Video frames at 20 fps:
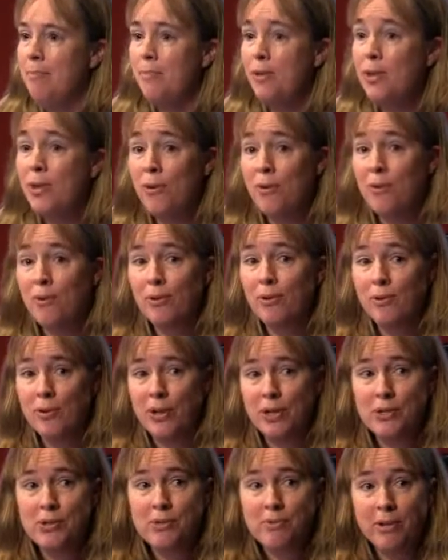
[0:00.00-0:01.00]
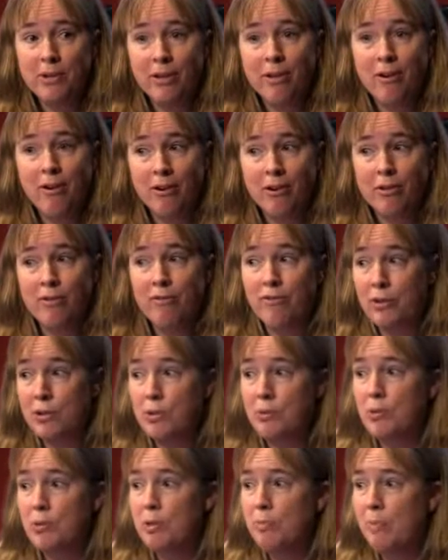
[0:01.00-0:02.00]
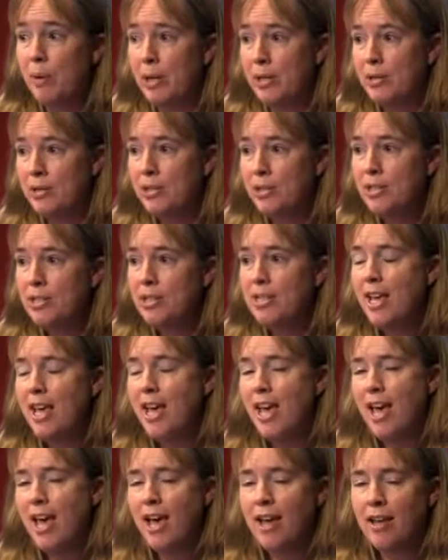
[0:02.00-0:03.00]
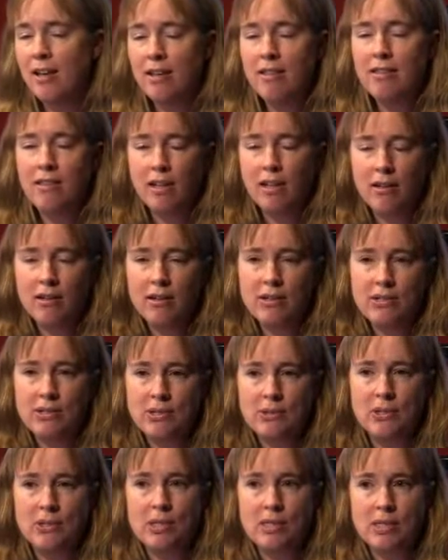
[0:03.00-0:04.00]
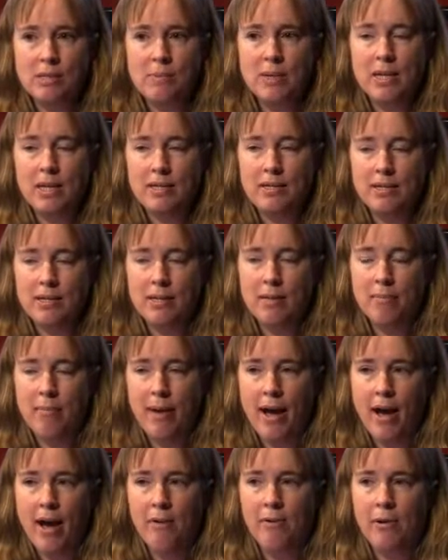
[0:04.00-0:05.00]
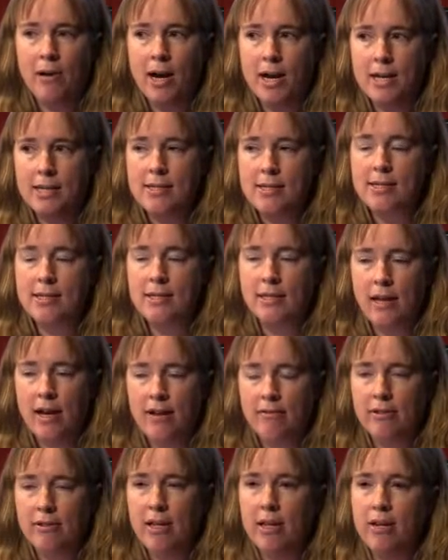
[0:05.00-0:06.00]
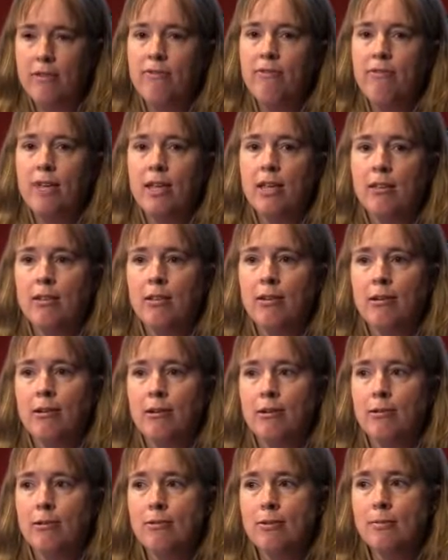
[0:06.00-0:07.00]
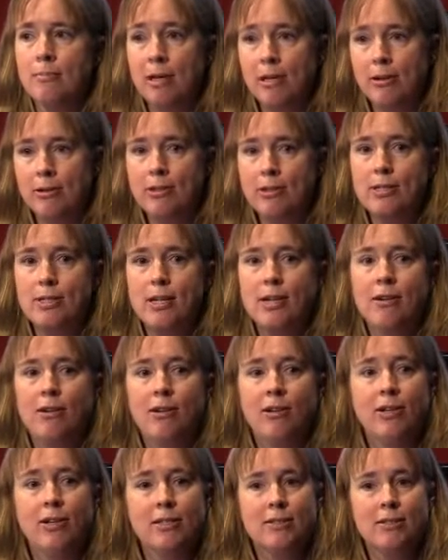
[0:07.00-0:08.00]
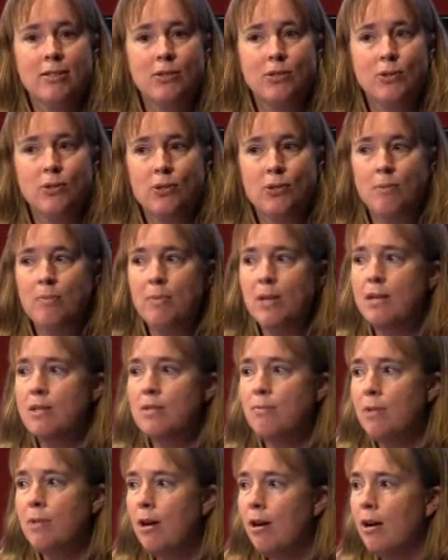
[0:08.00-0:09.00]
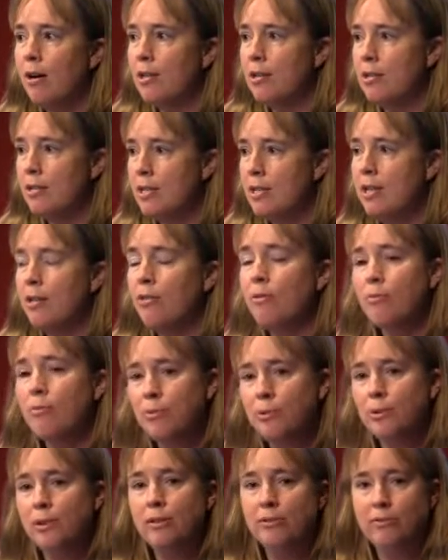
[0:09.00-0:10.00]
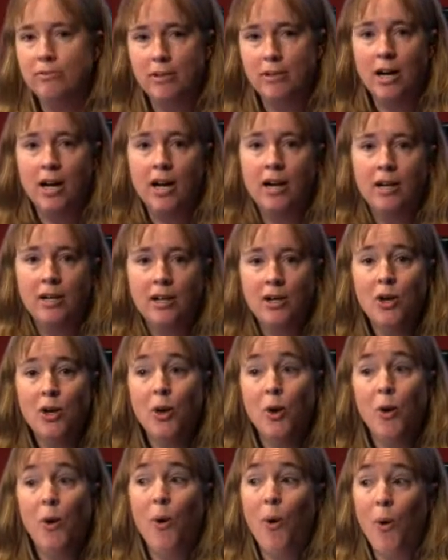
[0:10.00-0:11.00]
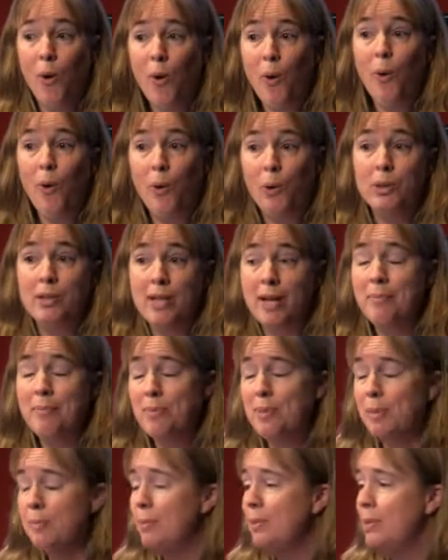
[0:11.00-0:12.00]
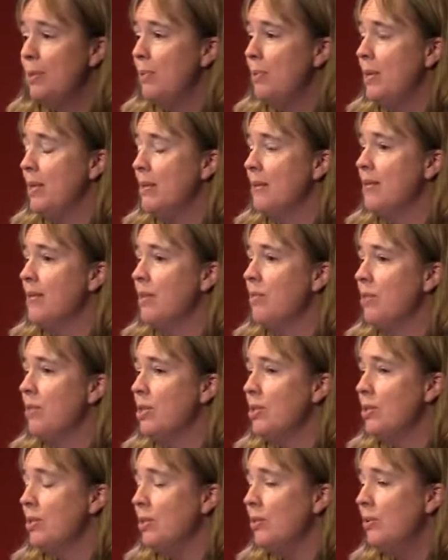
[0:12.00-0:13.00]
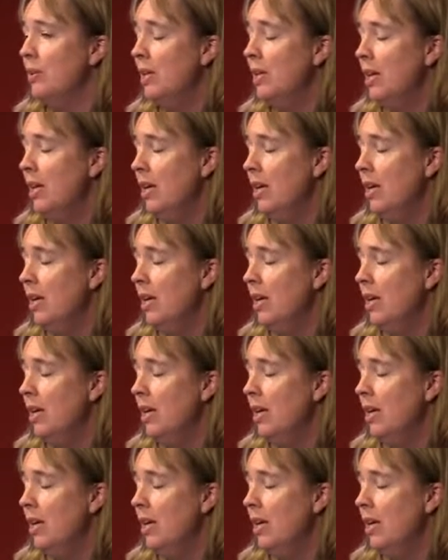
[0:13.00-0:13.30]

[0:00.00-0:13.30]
You know, lawyers really are the first responders, and I think it also just speaks to the power. I still have a lot of faith in our democracy and our Constitution, because we are seeing the rule of law hold up to pieces that we do.